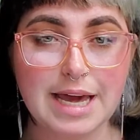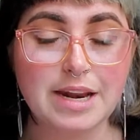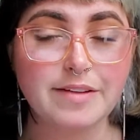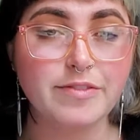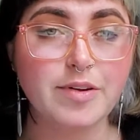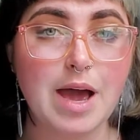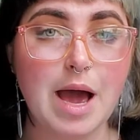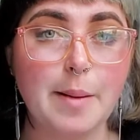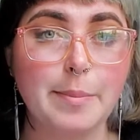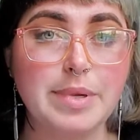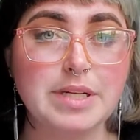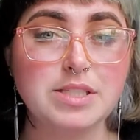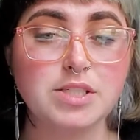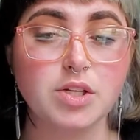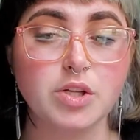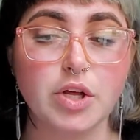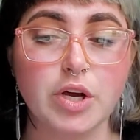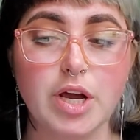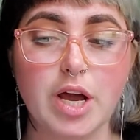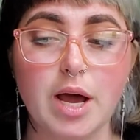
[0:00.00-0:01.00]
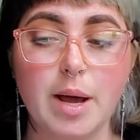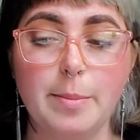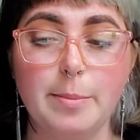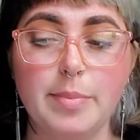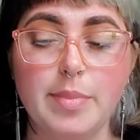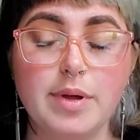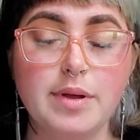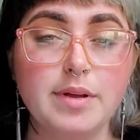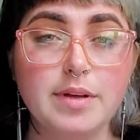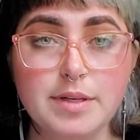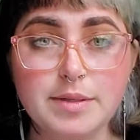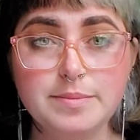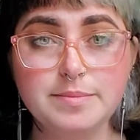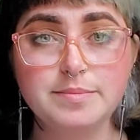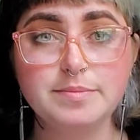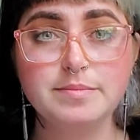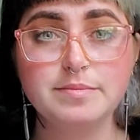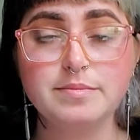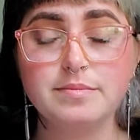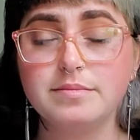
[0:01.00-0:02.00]
If you happen to look up
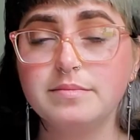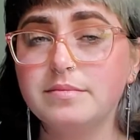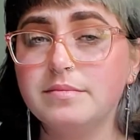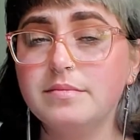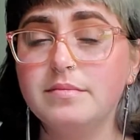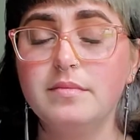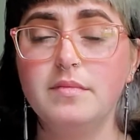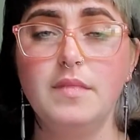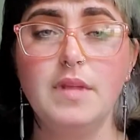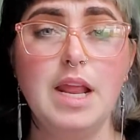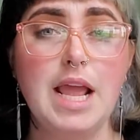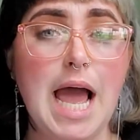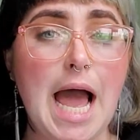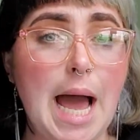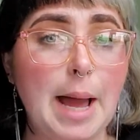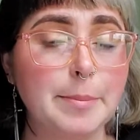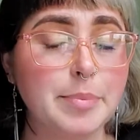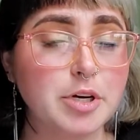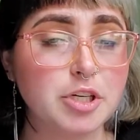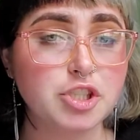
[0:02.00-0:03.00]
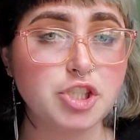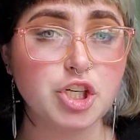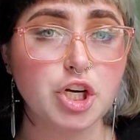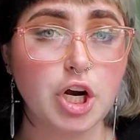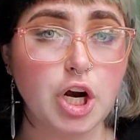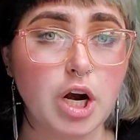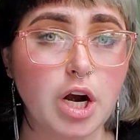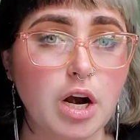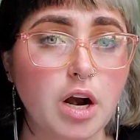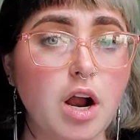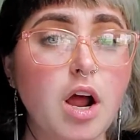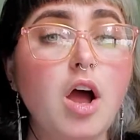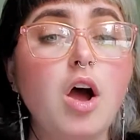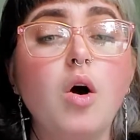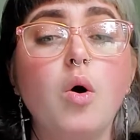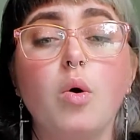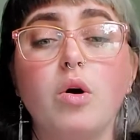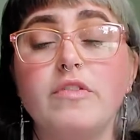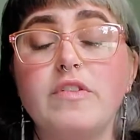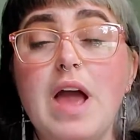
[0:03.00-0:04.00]
aperture,
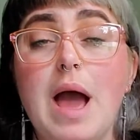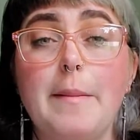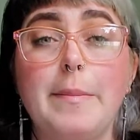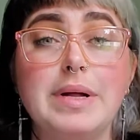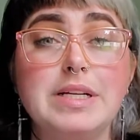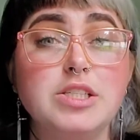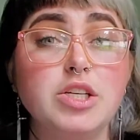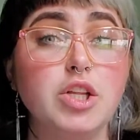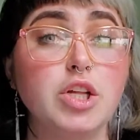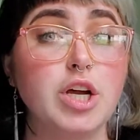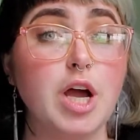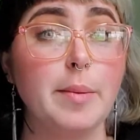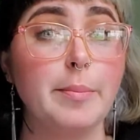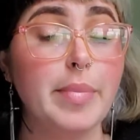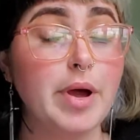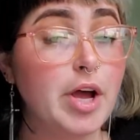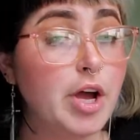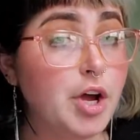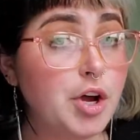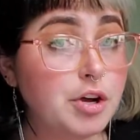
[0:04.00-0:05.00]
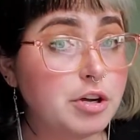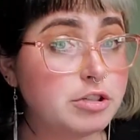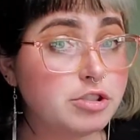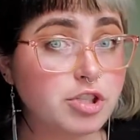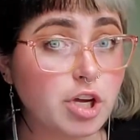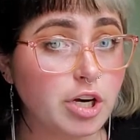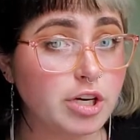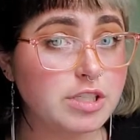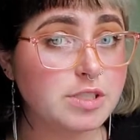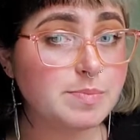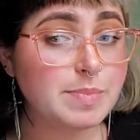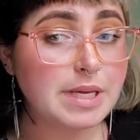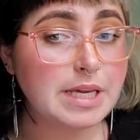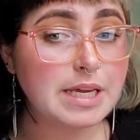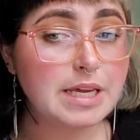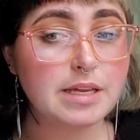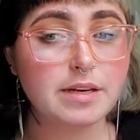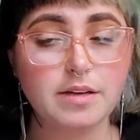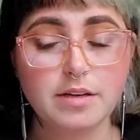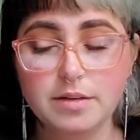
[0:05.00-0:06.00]
or if you happen to look up shutter
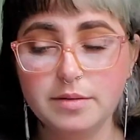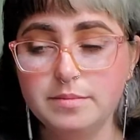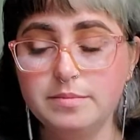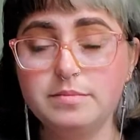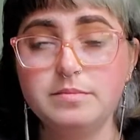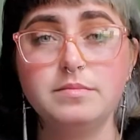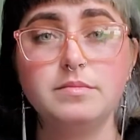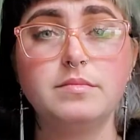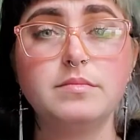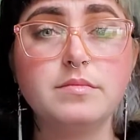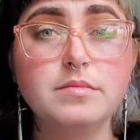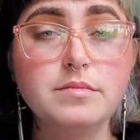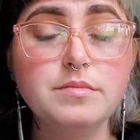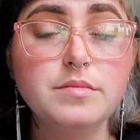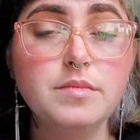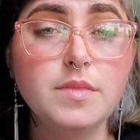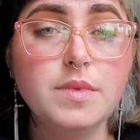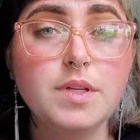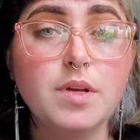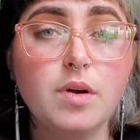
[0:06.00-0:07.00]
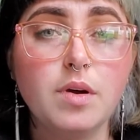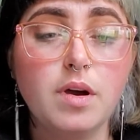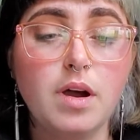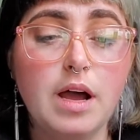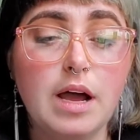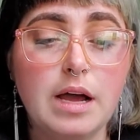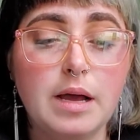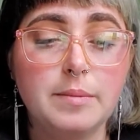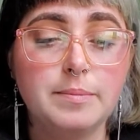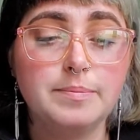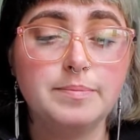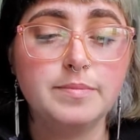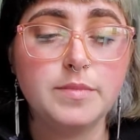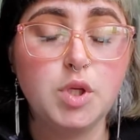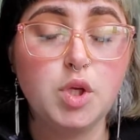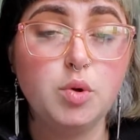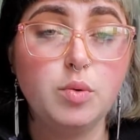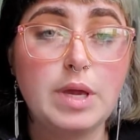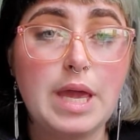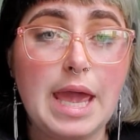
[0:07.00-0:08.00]
speed,
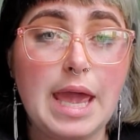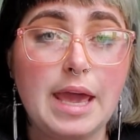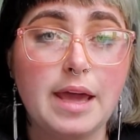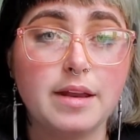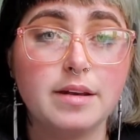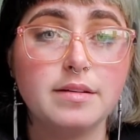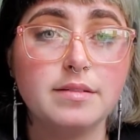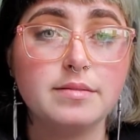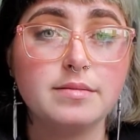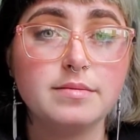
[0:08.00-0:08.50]
you can